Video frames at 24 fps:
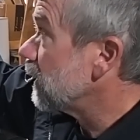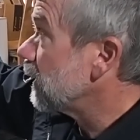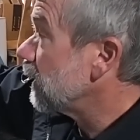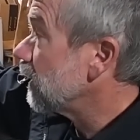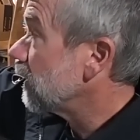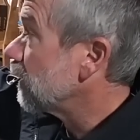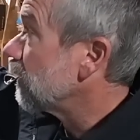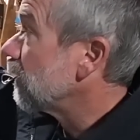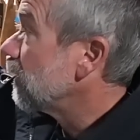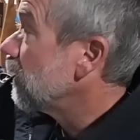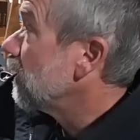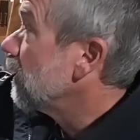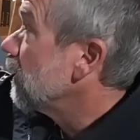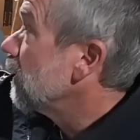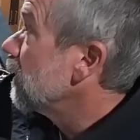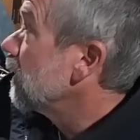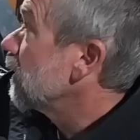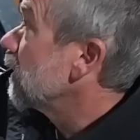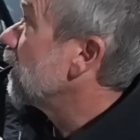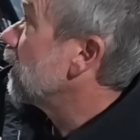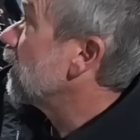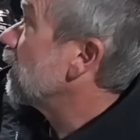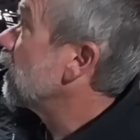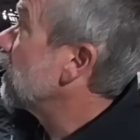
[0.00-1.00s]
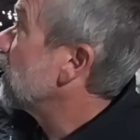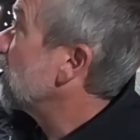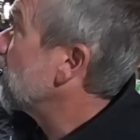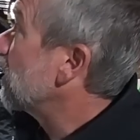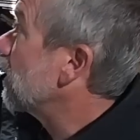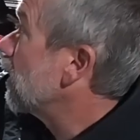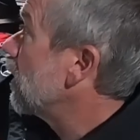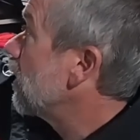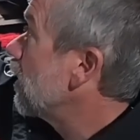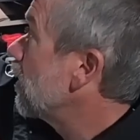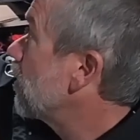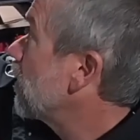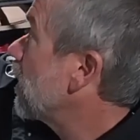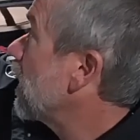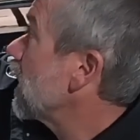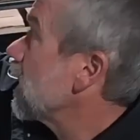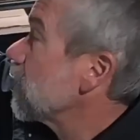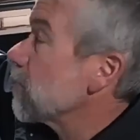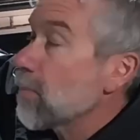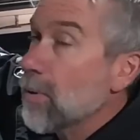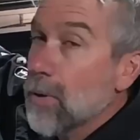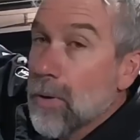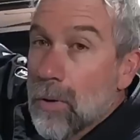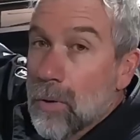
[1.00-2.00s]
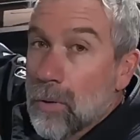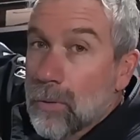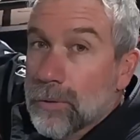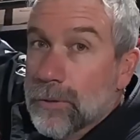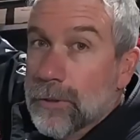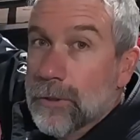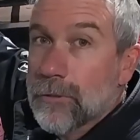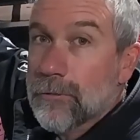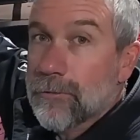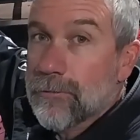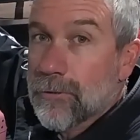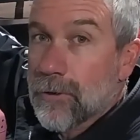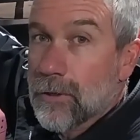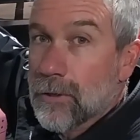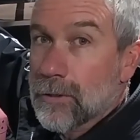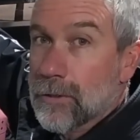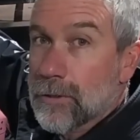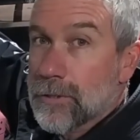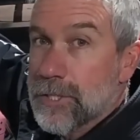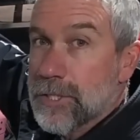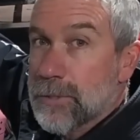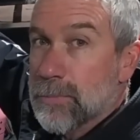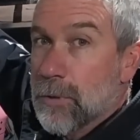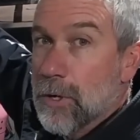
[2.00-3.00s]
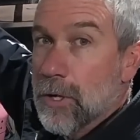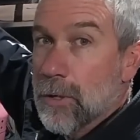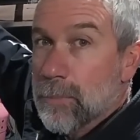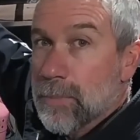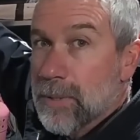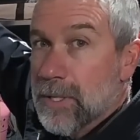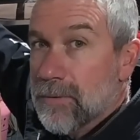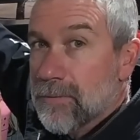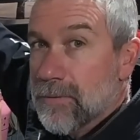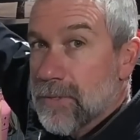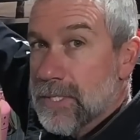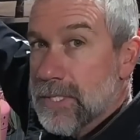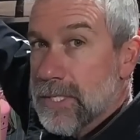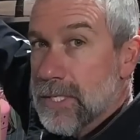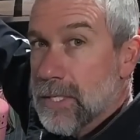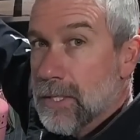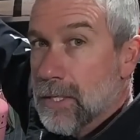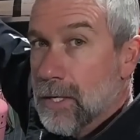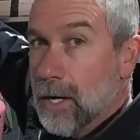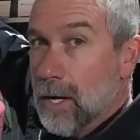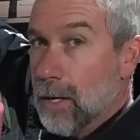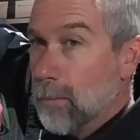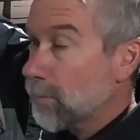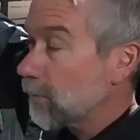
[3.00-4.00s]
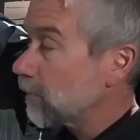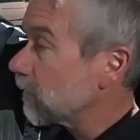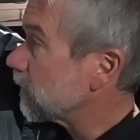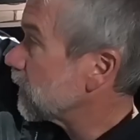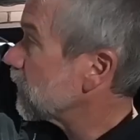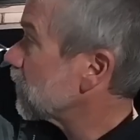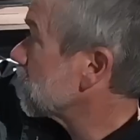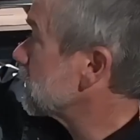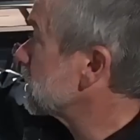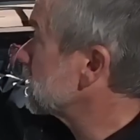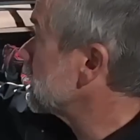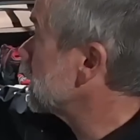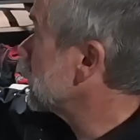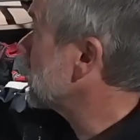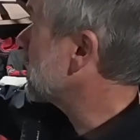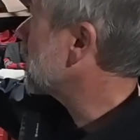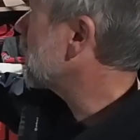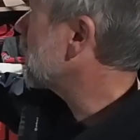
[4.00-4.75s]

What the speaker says: here, our pipe holder for all our small PVC, copper, things like